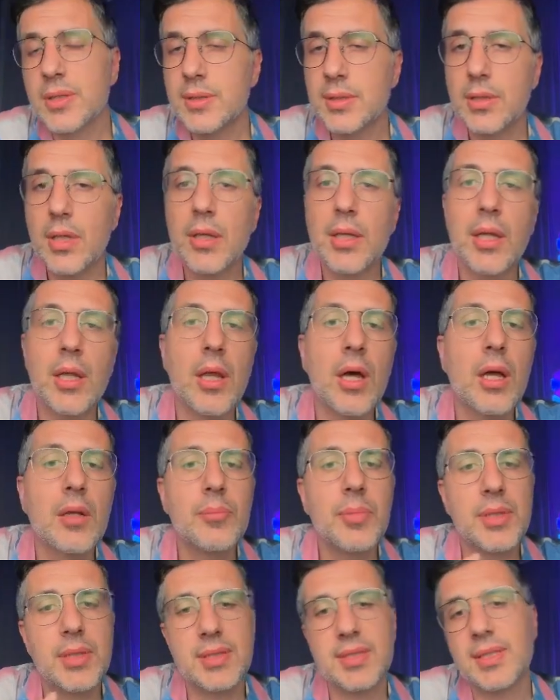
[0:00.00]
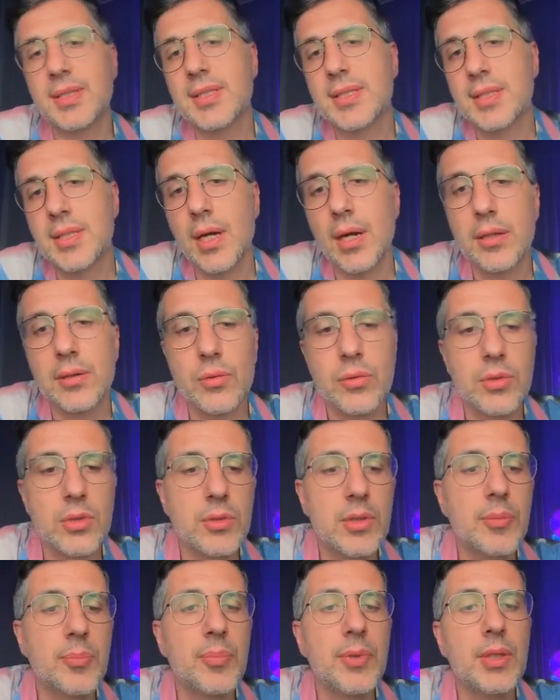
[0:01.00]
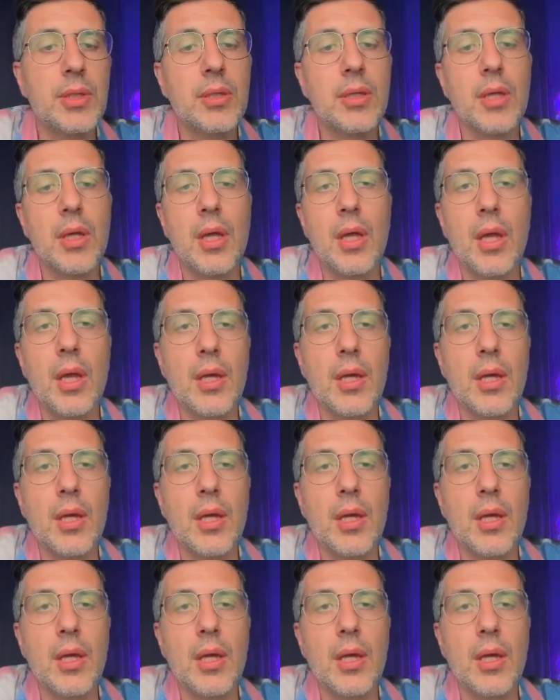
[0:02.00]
It's not a lot, but it's a start on UDP.